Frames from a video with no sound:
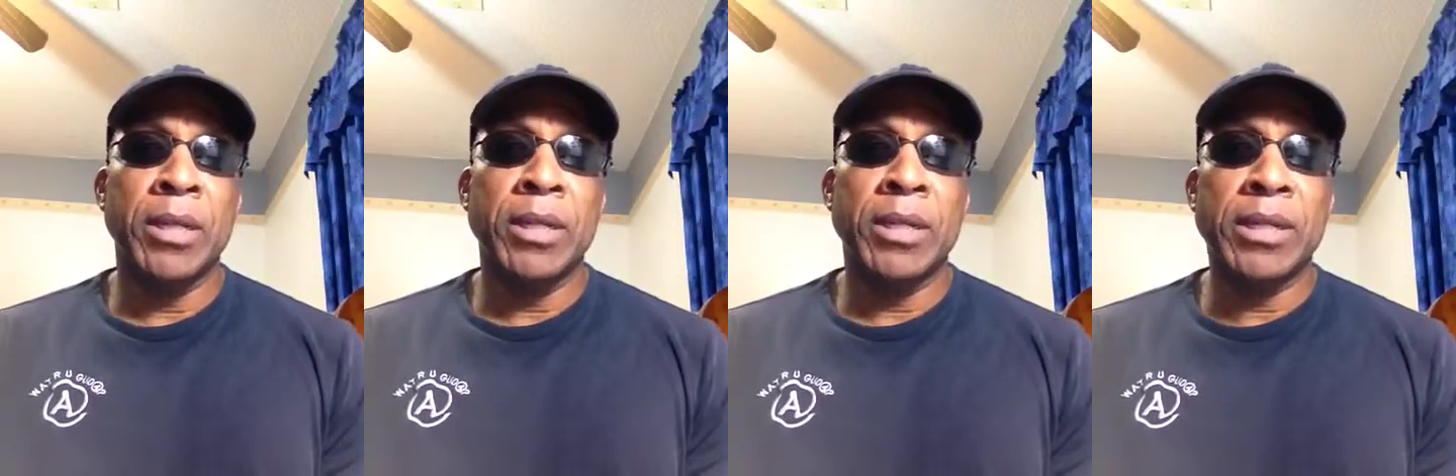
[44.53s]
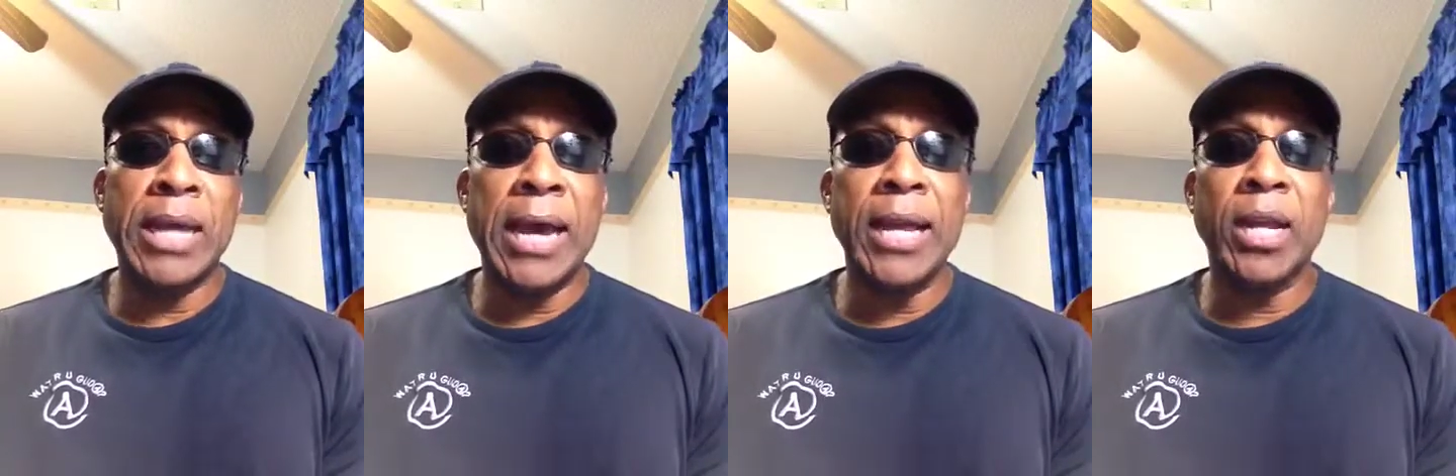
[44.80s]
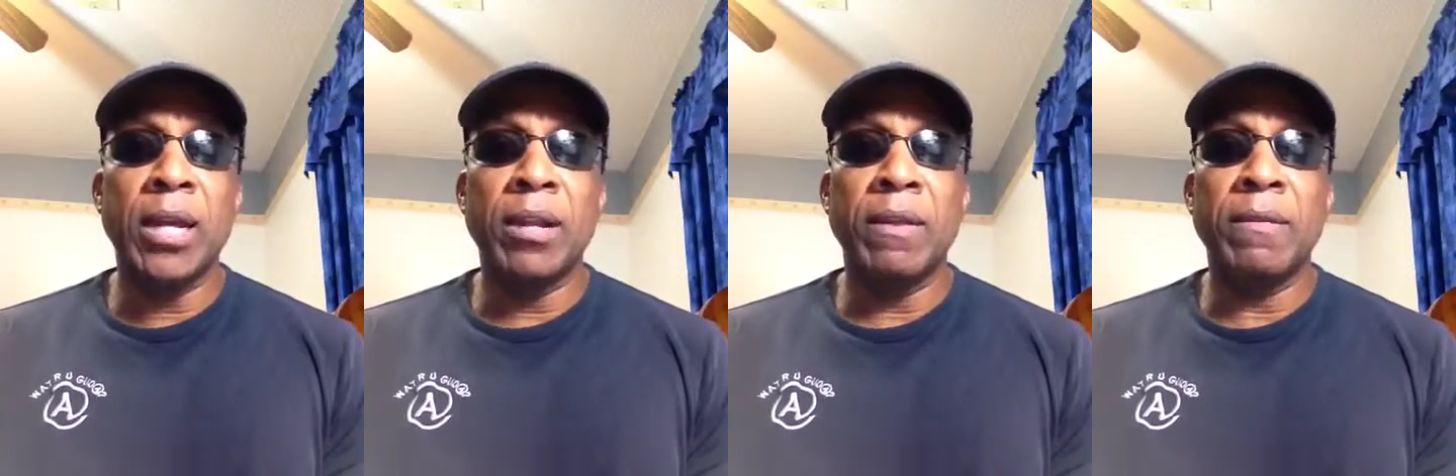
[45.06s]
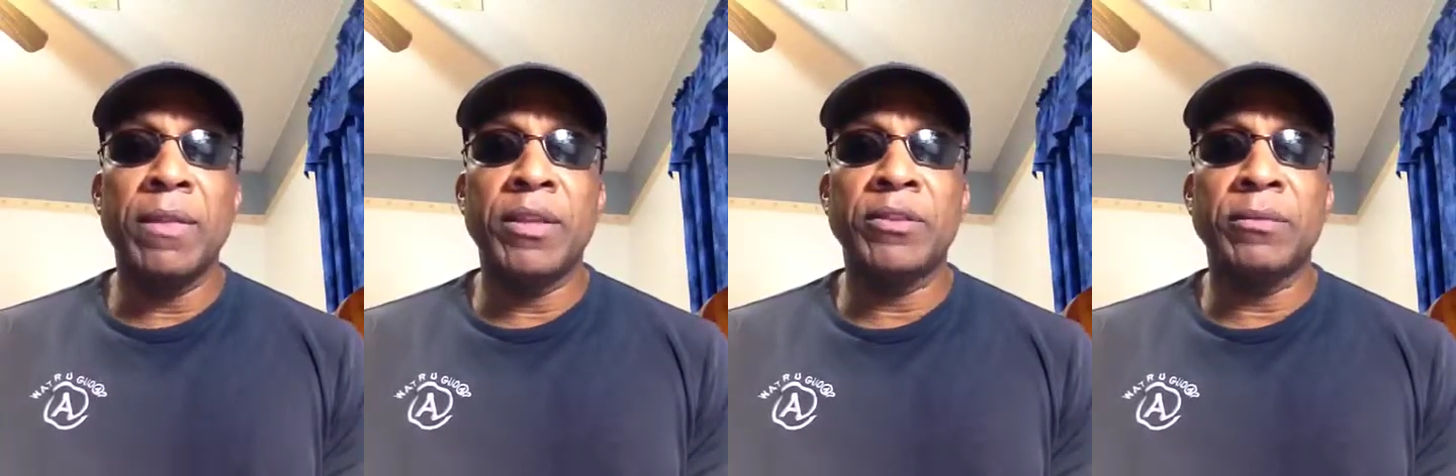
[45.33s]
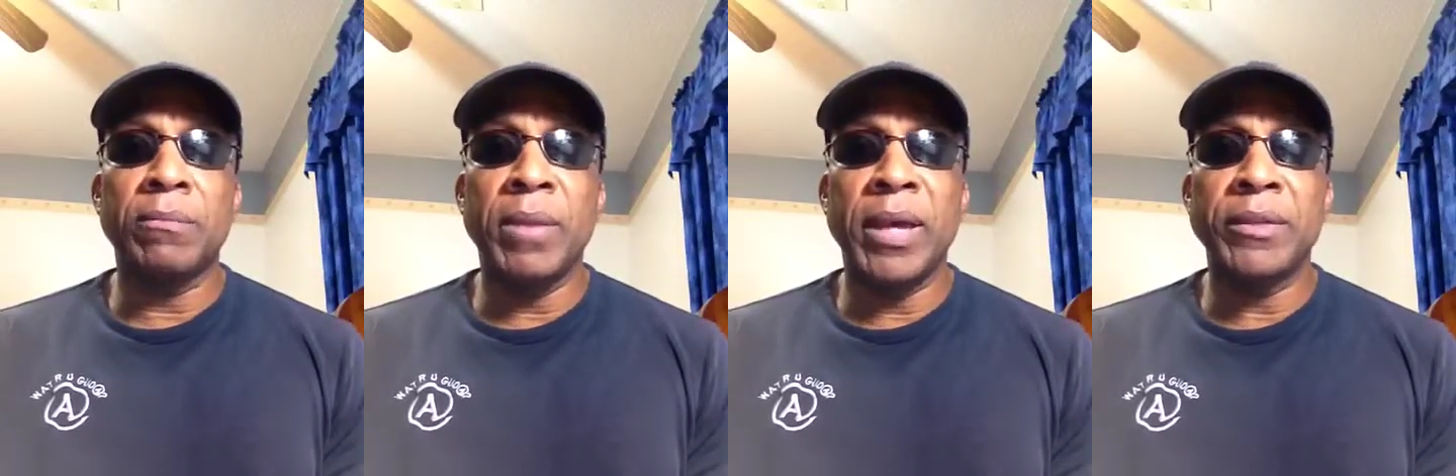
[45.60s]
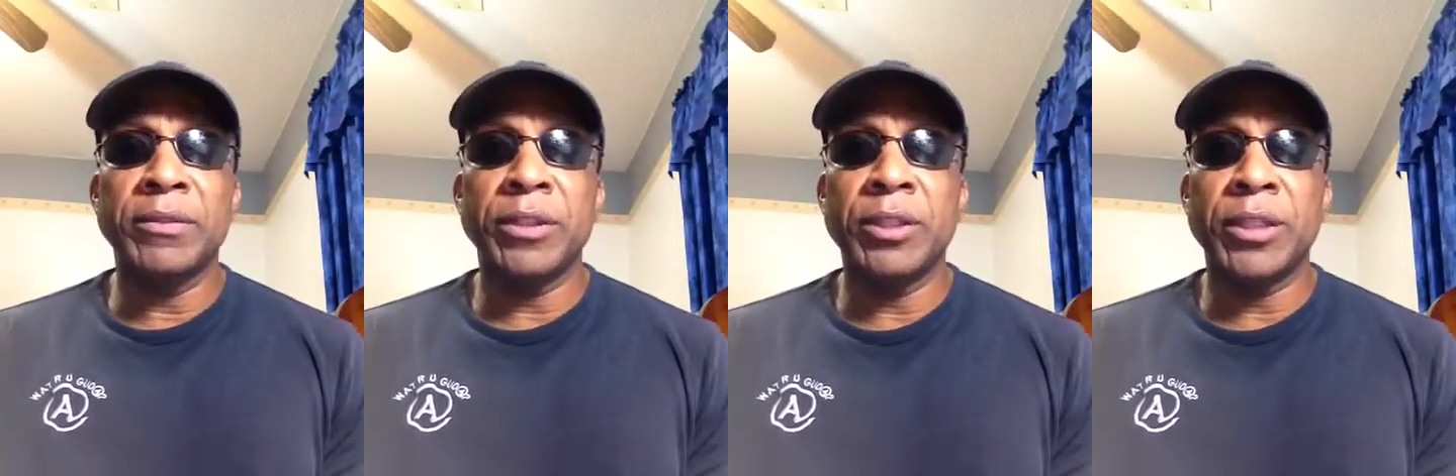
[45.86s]
The title of this
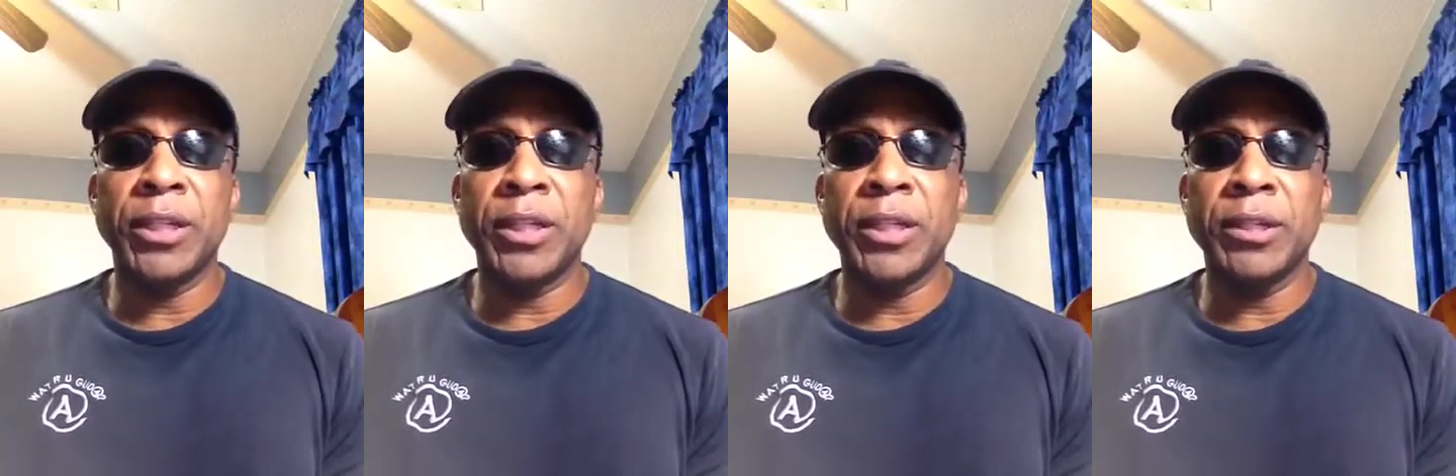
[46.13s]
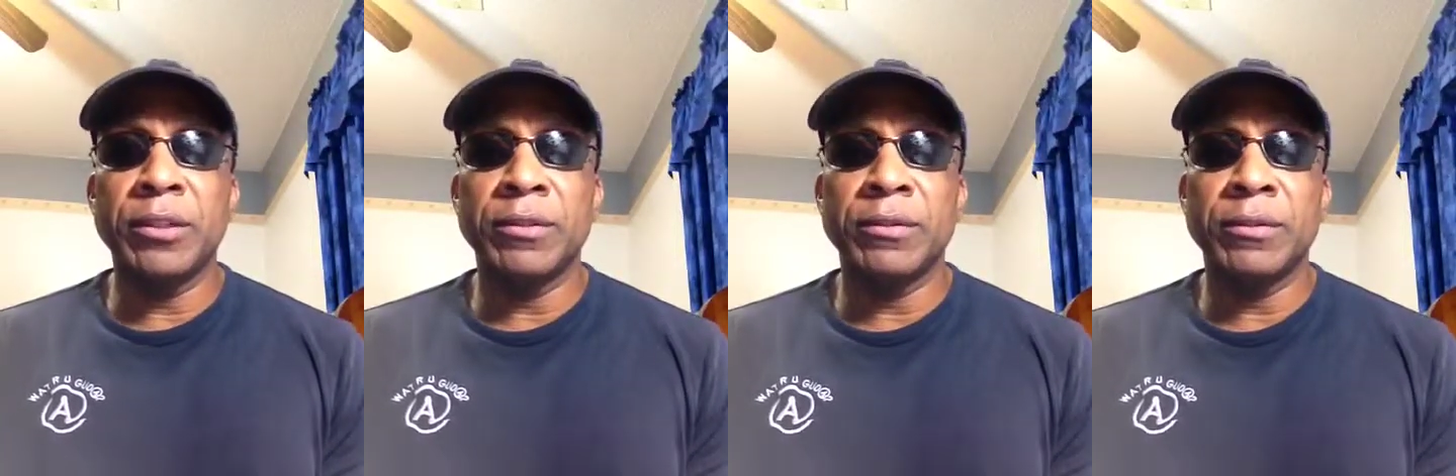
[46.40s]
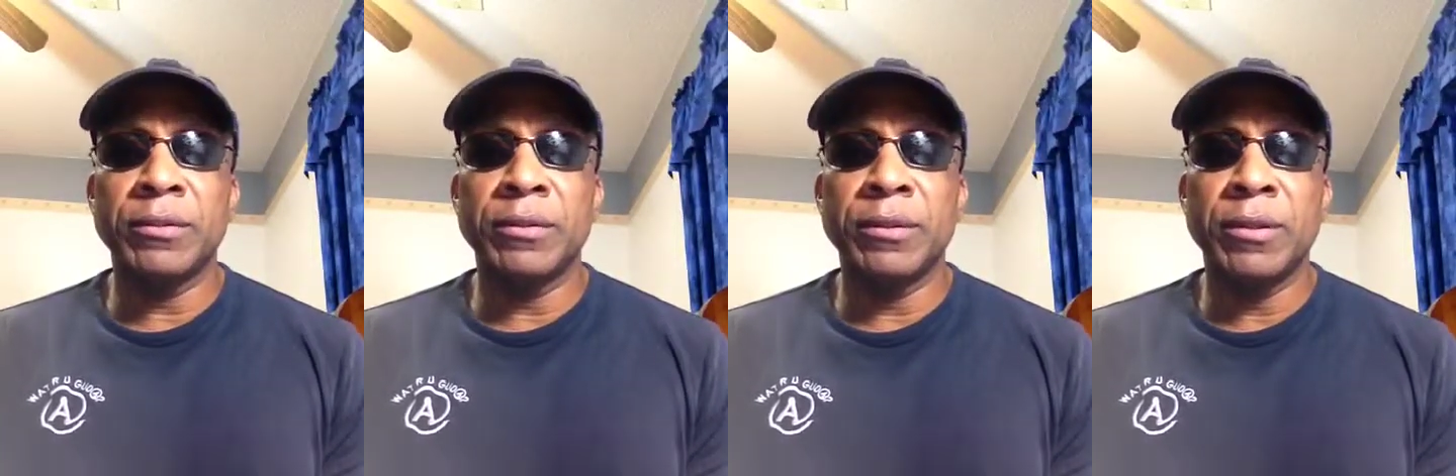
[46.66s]
message is